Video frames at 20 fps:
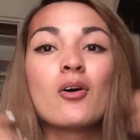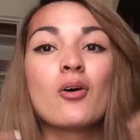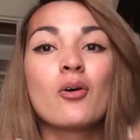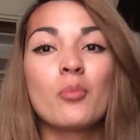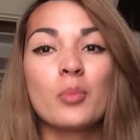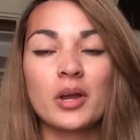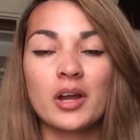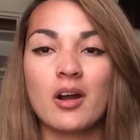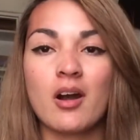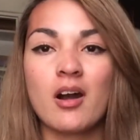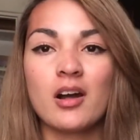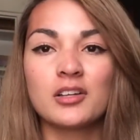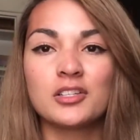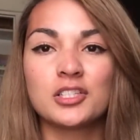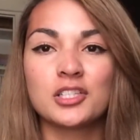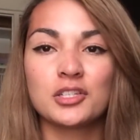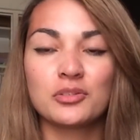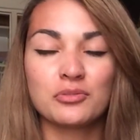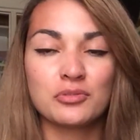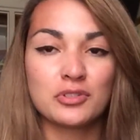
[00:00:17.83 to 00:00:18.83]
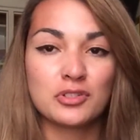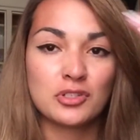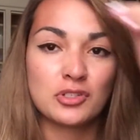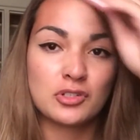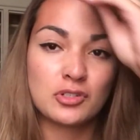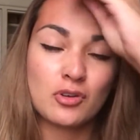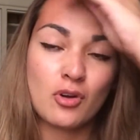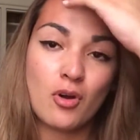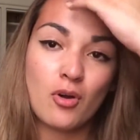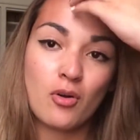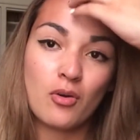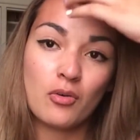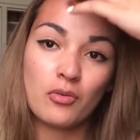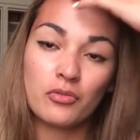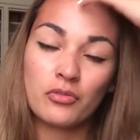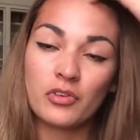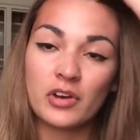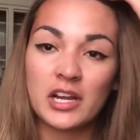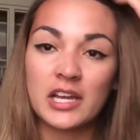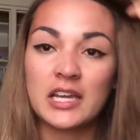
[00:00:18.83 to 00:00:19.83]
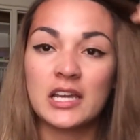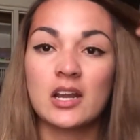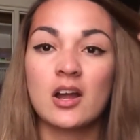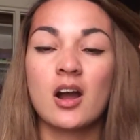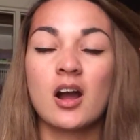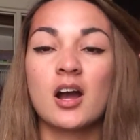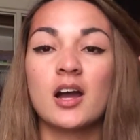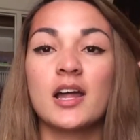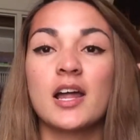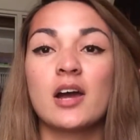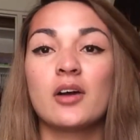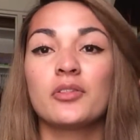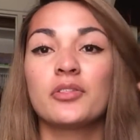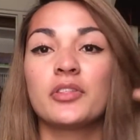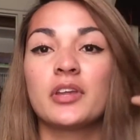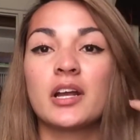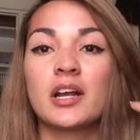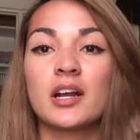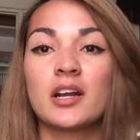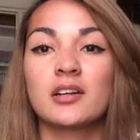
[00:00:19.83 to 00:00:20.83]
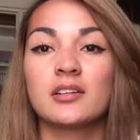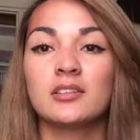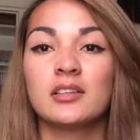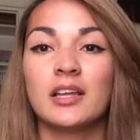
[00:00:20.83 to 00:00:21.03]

Oh my gosh, it was so freaking hot out there,